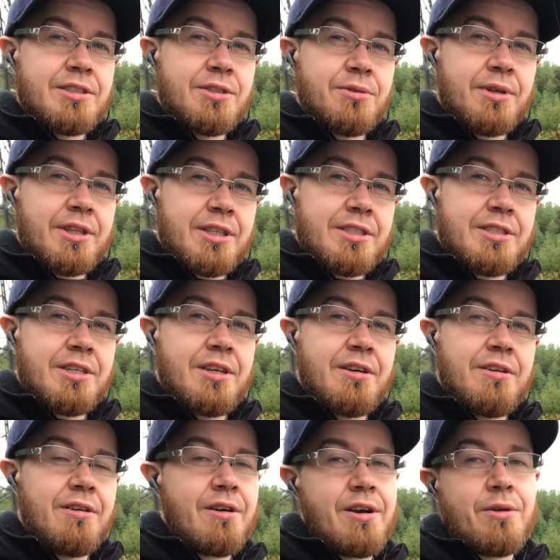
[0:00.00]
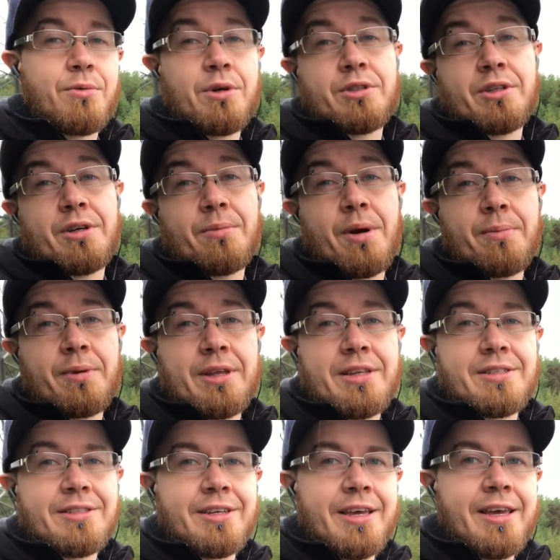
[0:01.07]
during this year and what are my
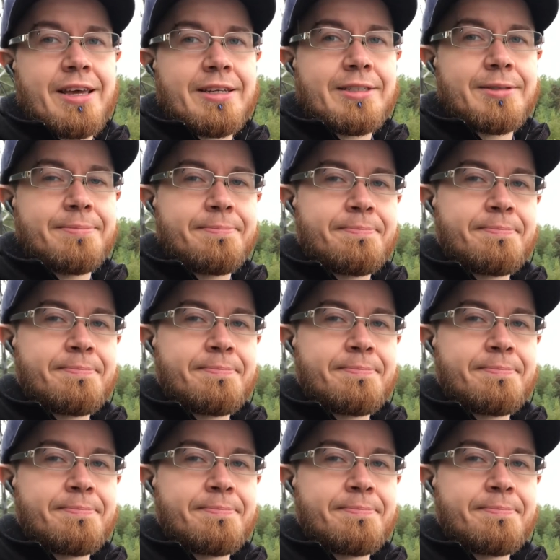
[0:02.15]
plans ahead.